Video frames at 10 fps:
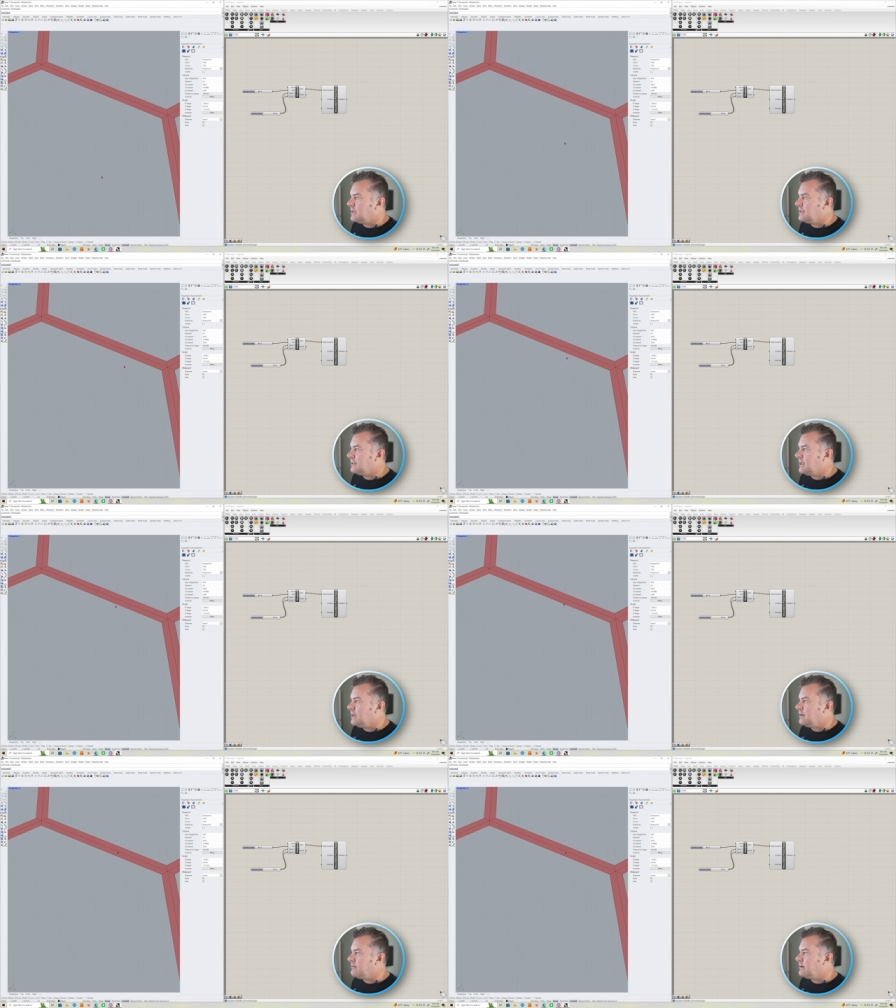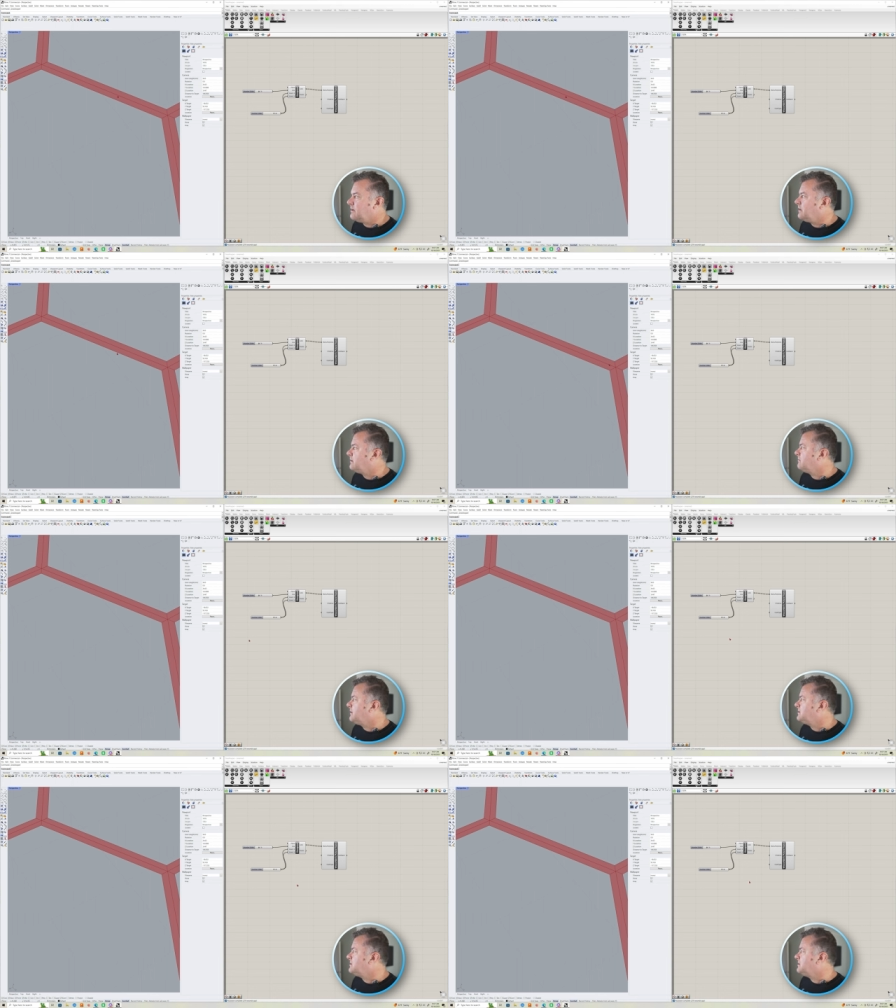like line around here,
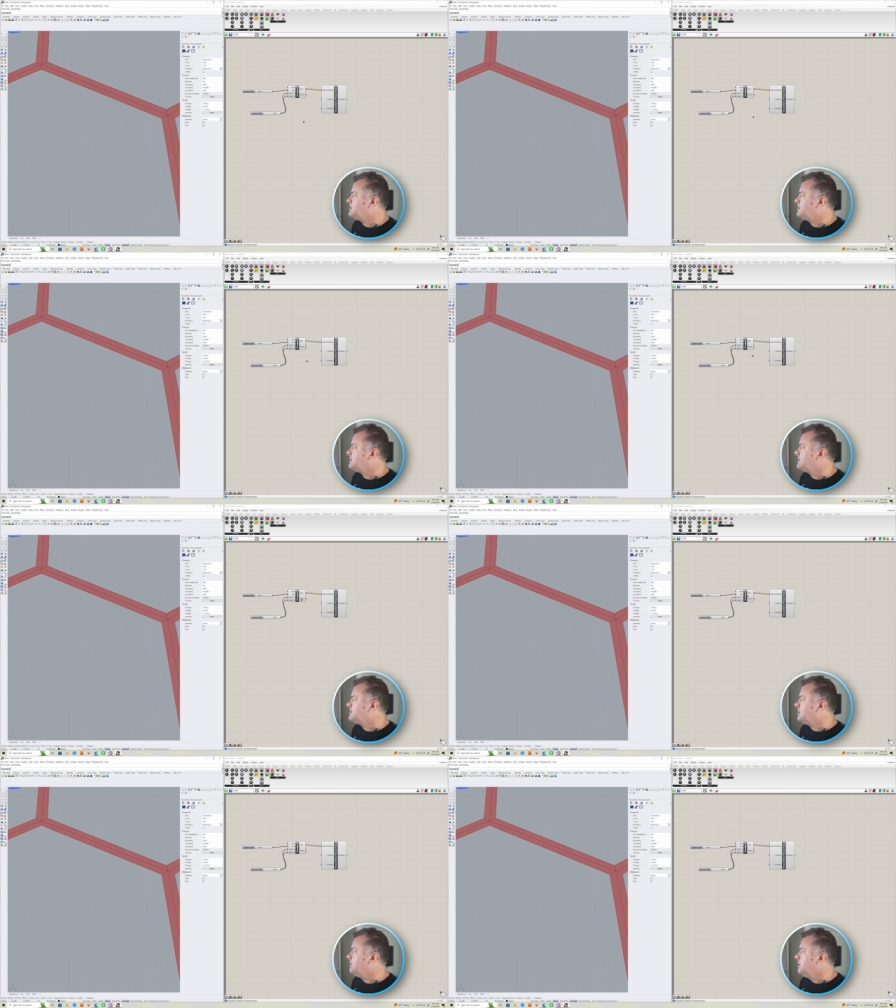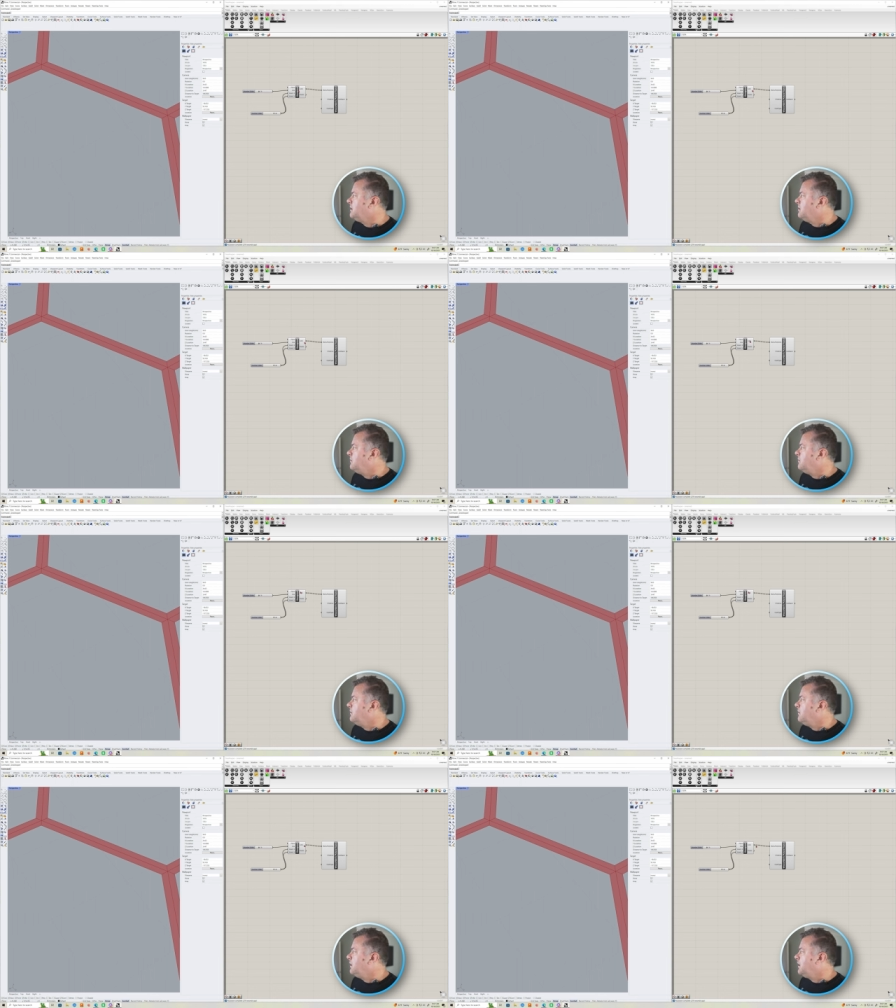that's this distance. So
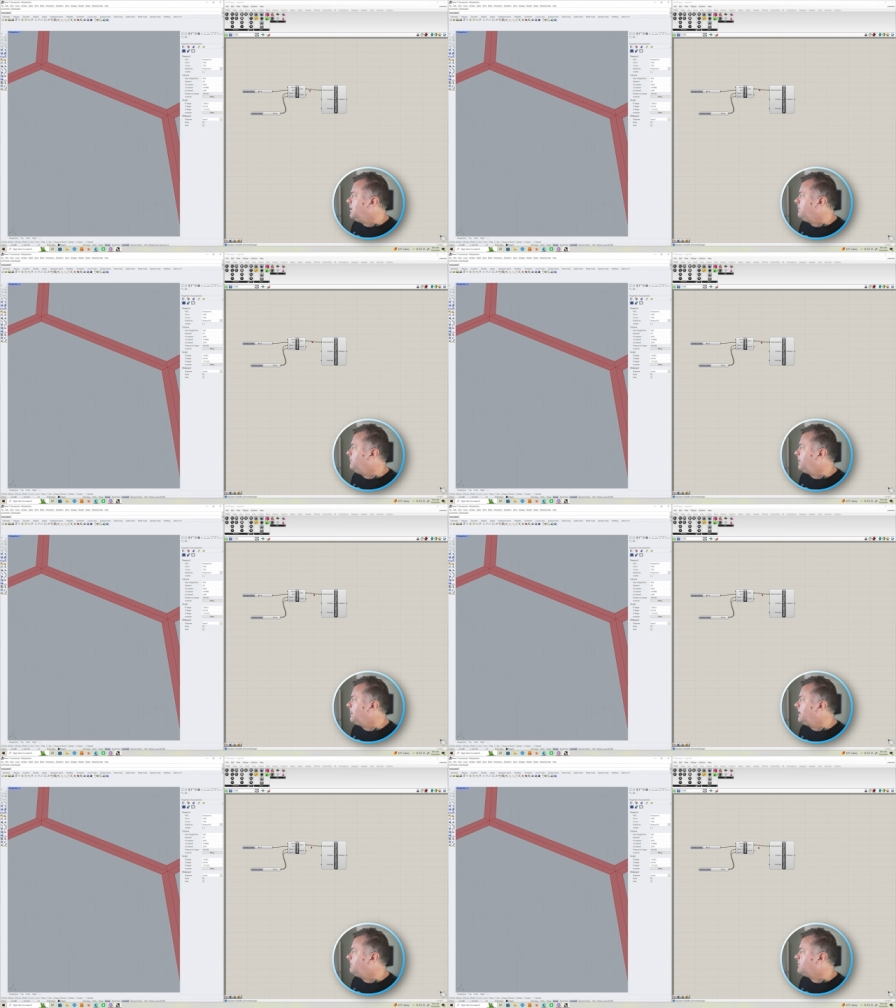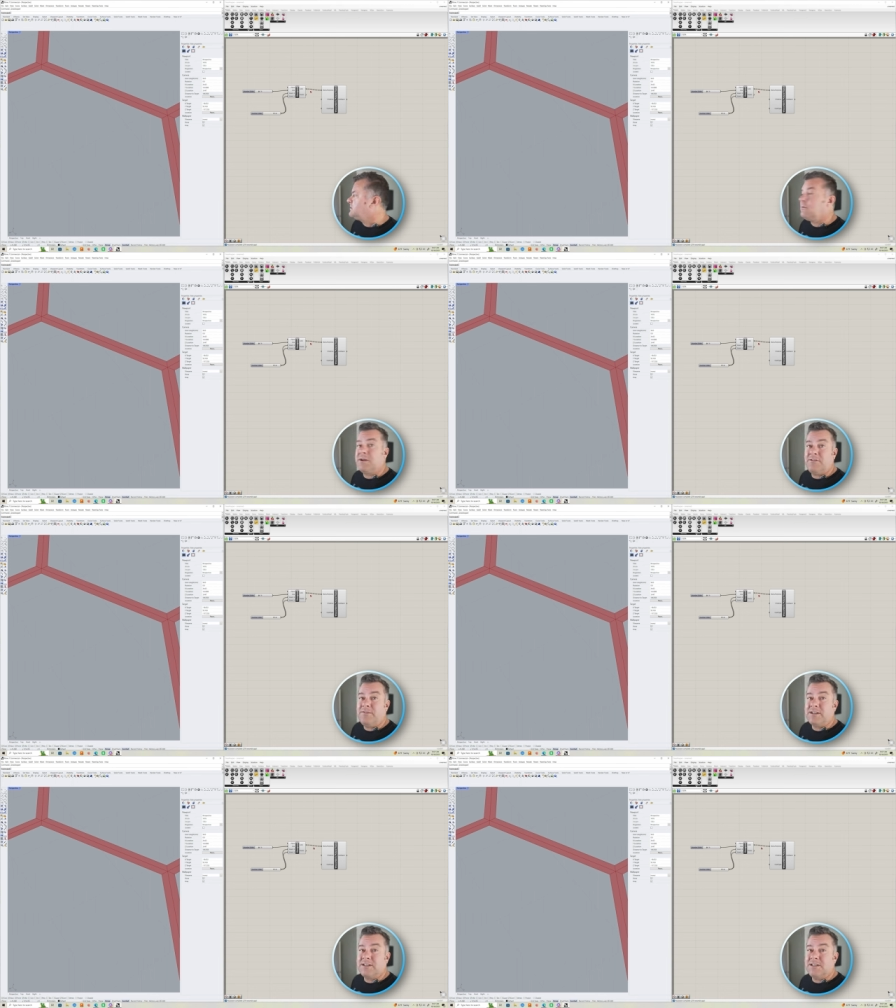um, first thing we're gonna
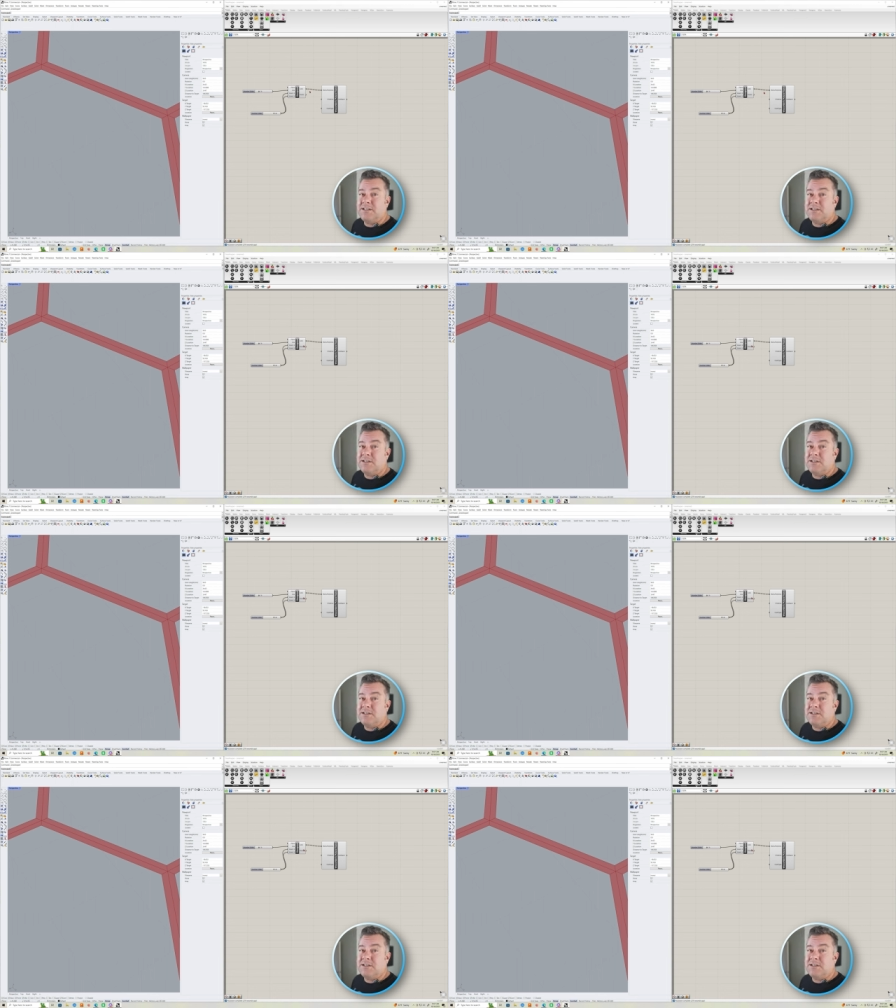fix is this